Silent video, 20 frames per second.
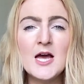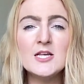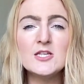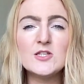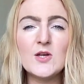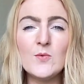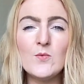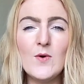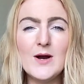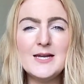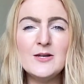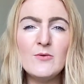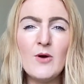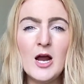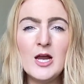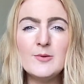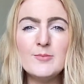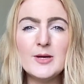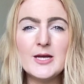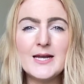So when you
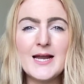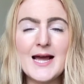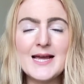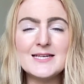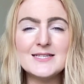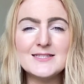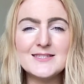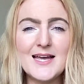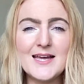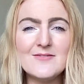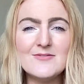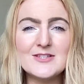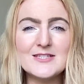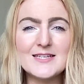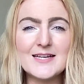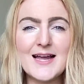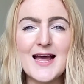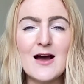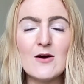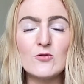open a savings
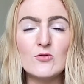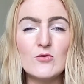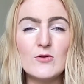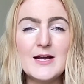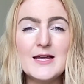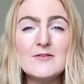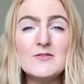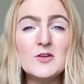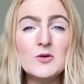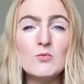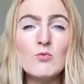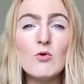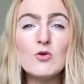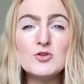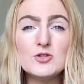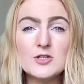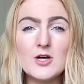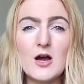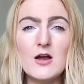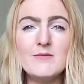account, or if you
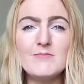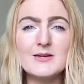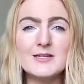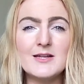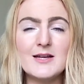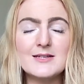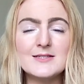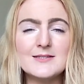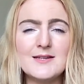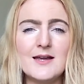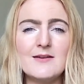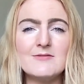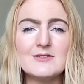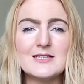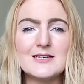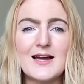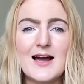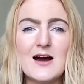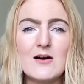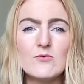want to open a savings
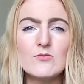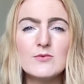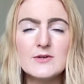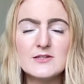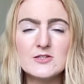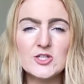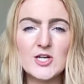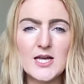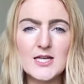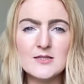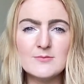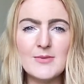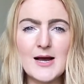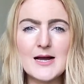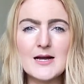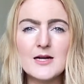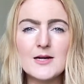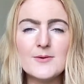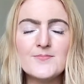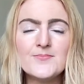account with Chase
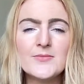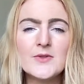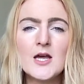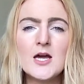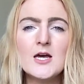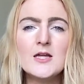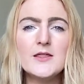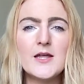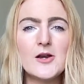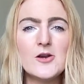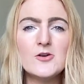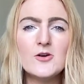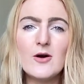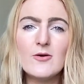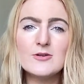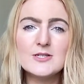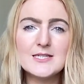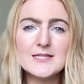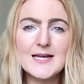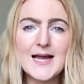Bank, then you go
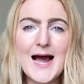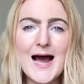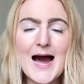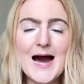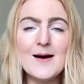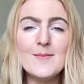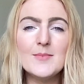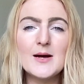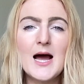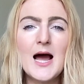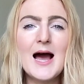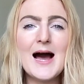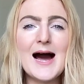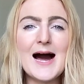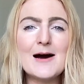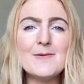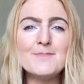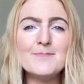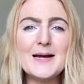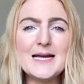onto the app
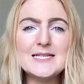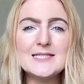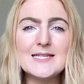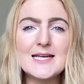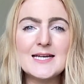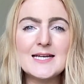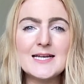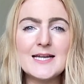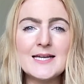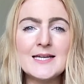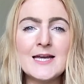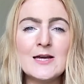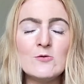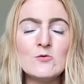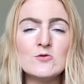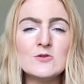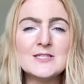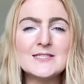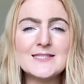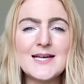and basically it
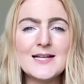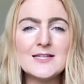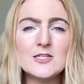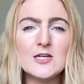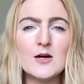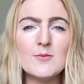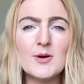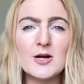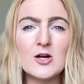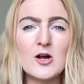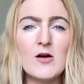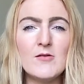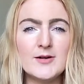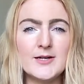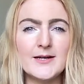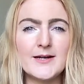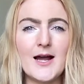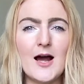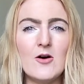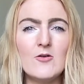will set up a current
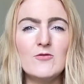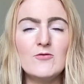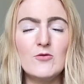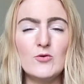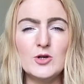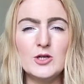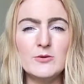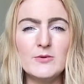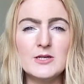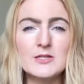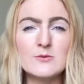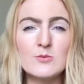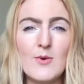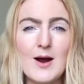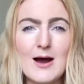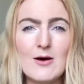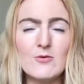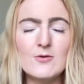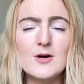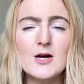account for you as
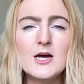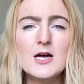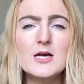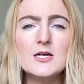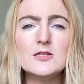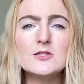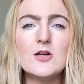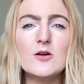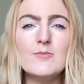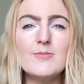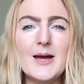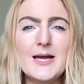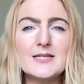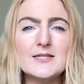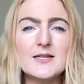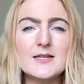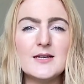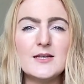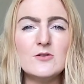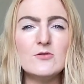well. So
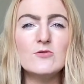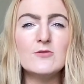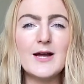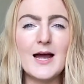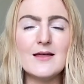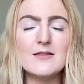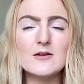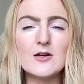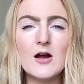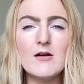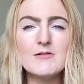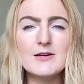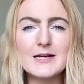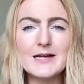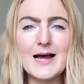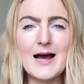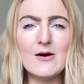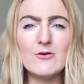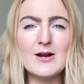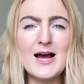basically you'll get the current
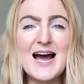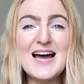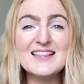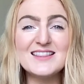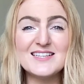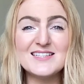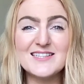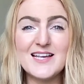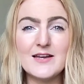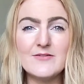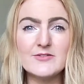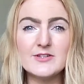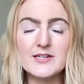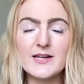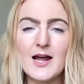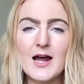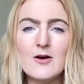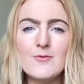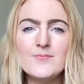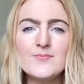account and the savings
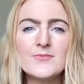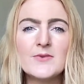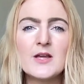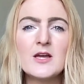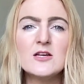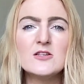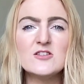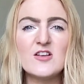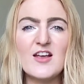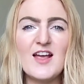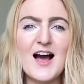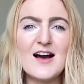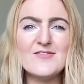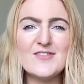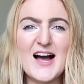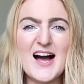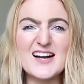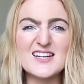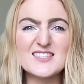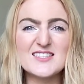account, so you have
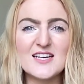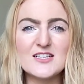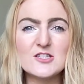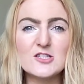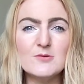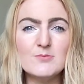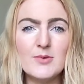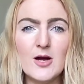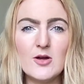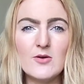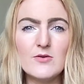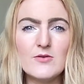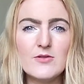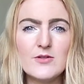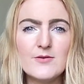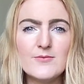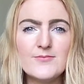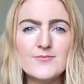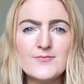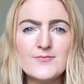access to both.
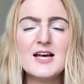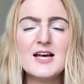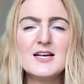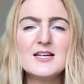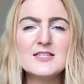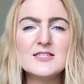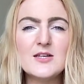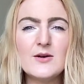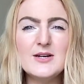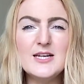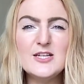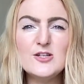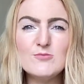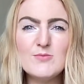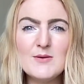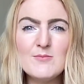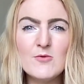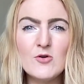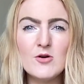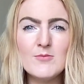So a little
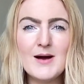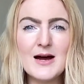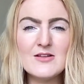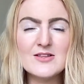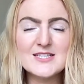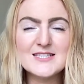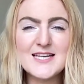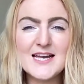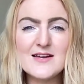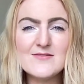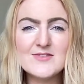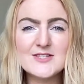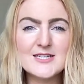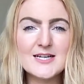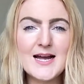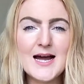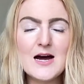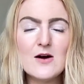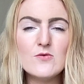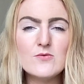bit more about the savings
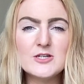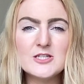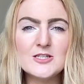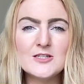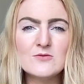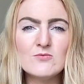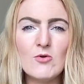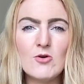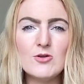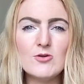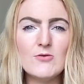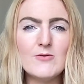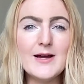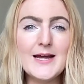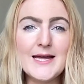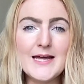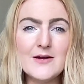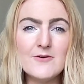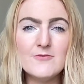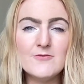account, which is what you're
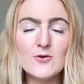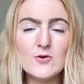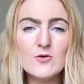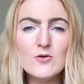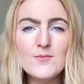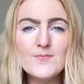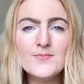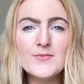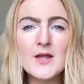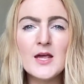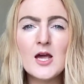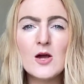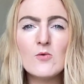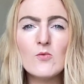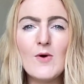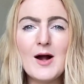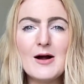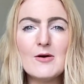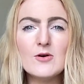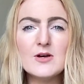here for.
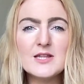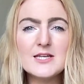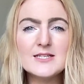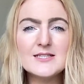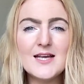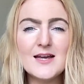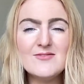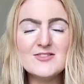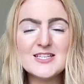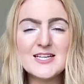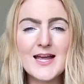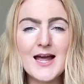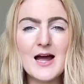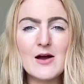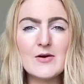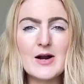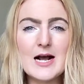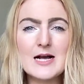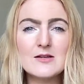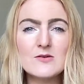Well, the savings
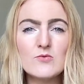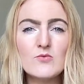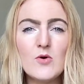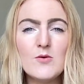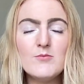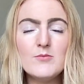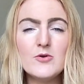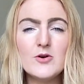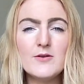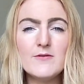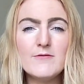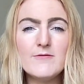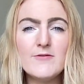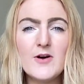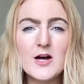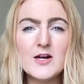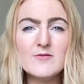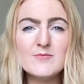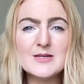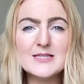account has
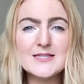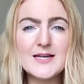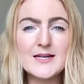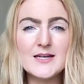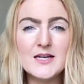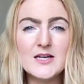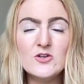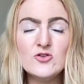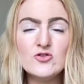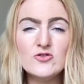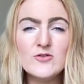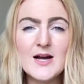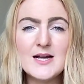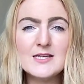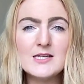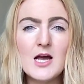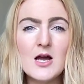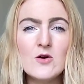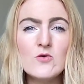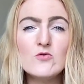1.5%
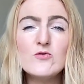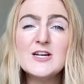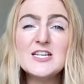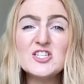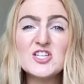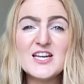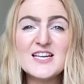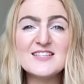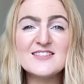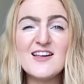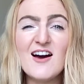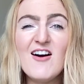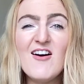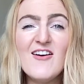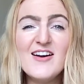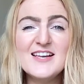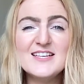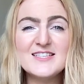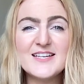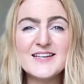interest, which is the
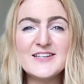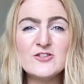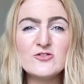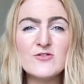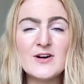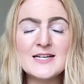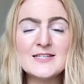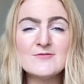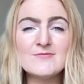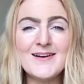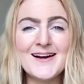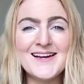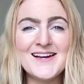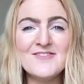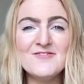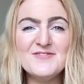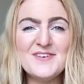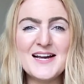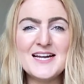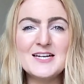highest interest rate
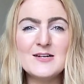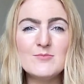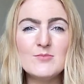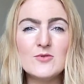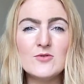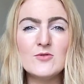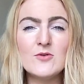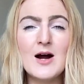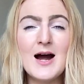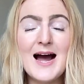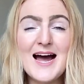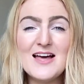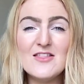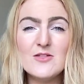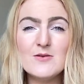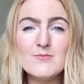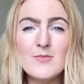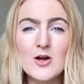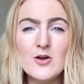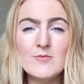available at
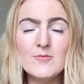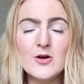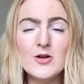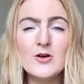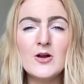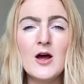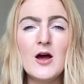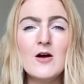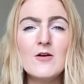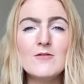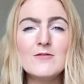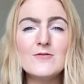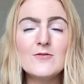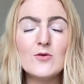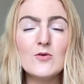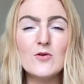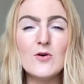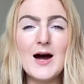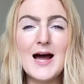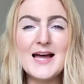the moment
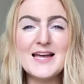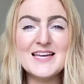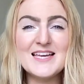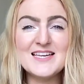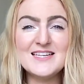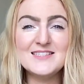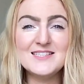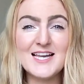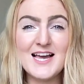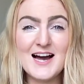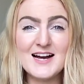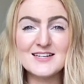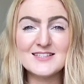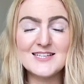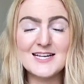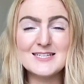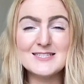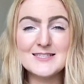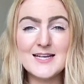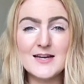for an easy
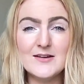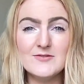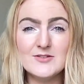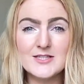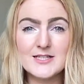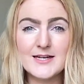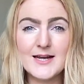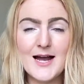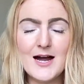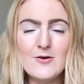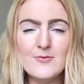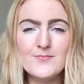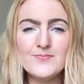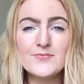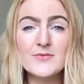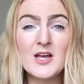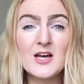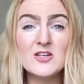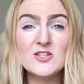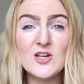access savings
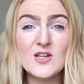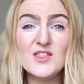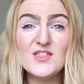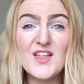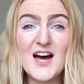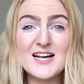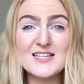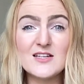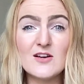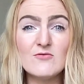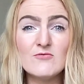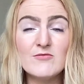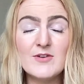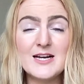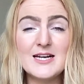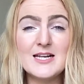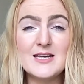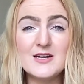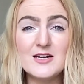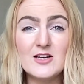account. So that's
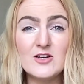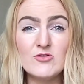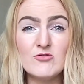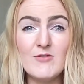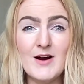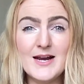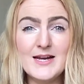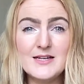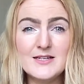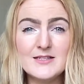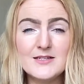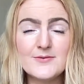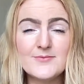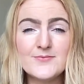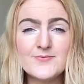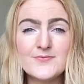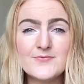really great.